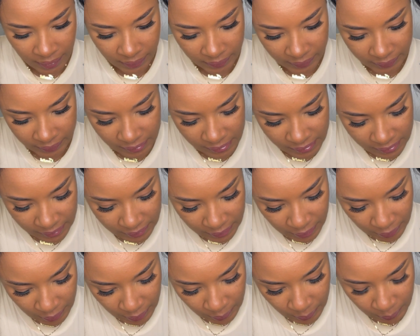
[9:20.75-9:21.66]
And
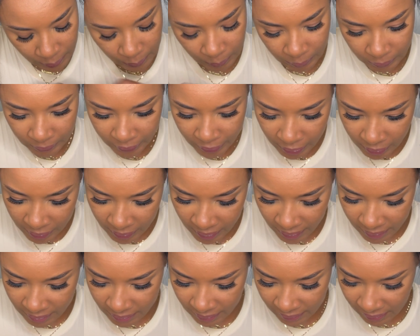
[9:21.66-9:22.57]
so literally,
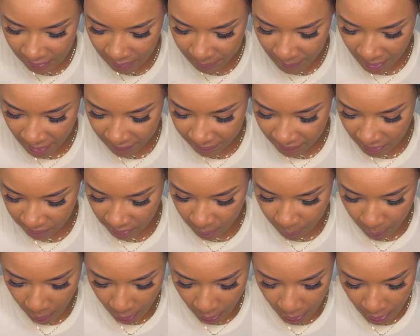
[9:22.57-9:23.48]
this is my favorite
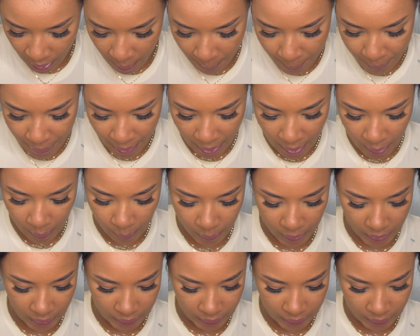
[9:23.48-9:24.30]
part about